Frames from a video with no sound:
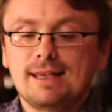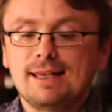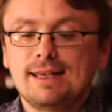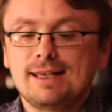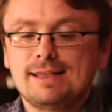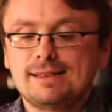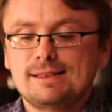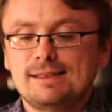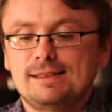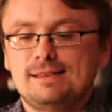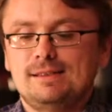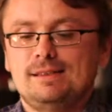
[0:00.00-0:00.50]

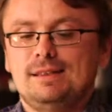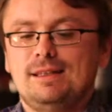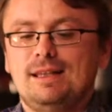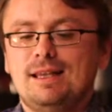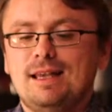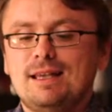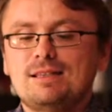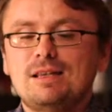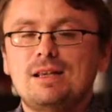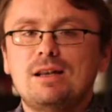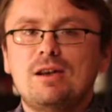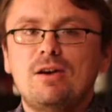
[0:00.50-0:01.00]
It's
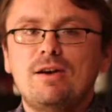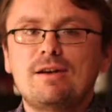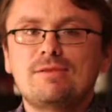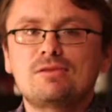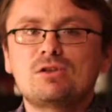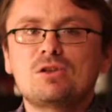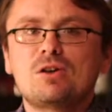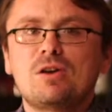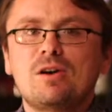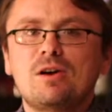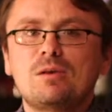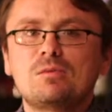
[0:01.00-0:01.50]
a
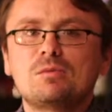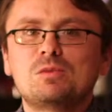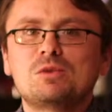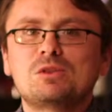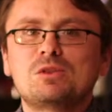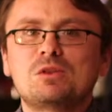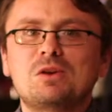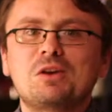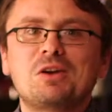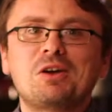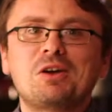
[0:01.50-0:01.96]
lifetime's